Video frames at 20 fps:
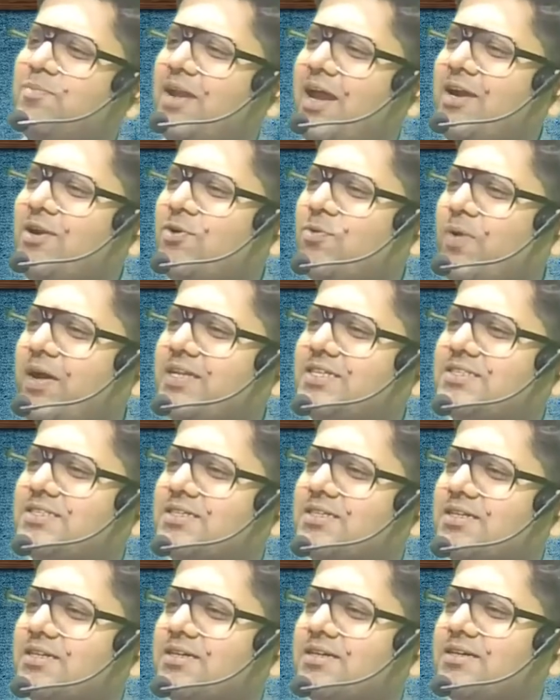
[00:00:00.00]
line
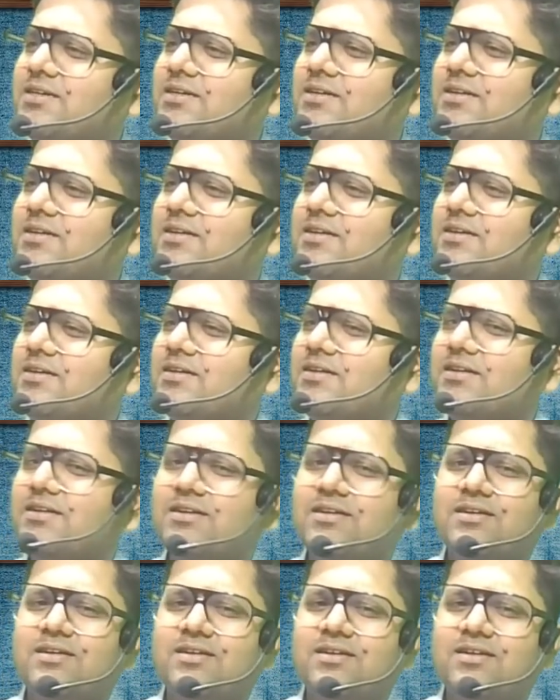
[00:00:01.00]
twice.
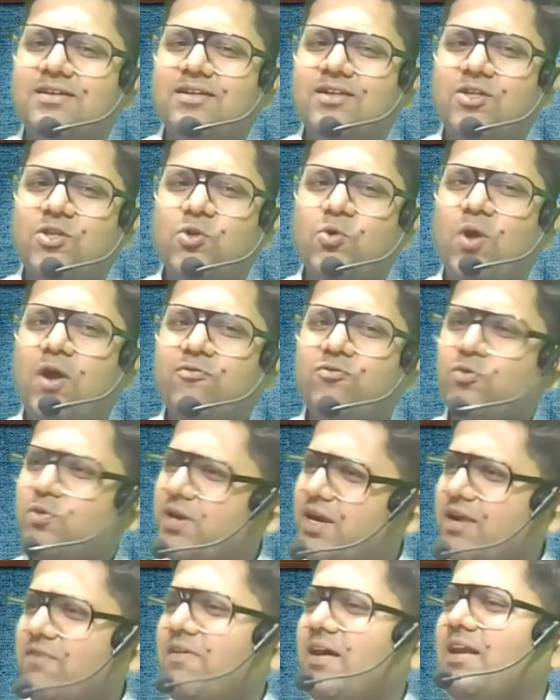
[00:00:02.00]
You have to
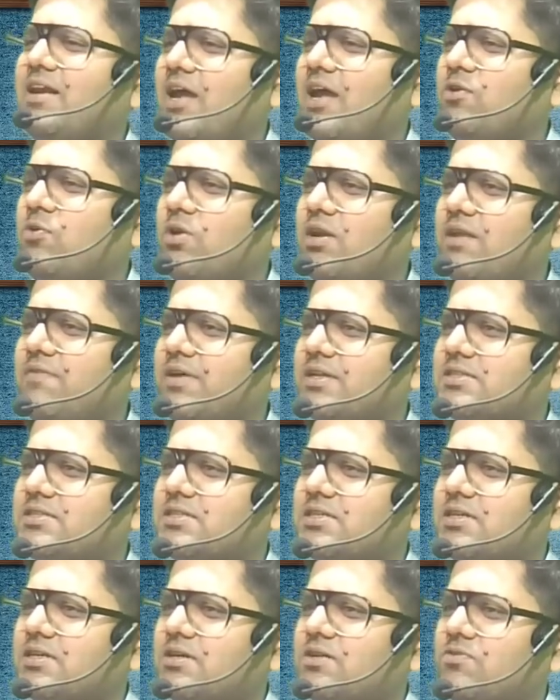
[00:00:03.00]
read one line only
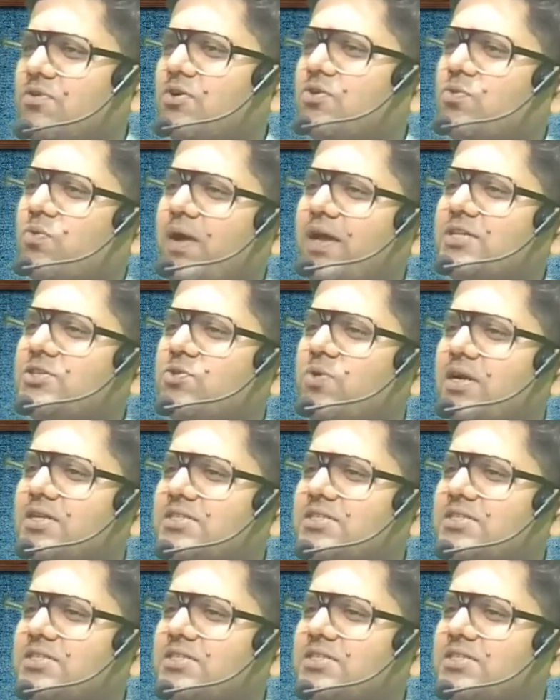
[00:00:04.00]
once. Or twice you are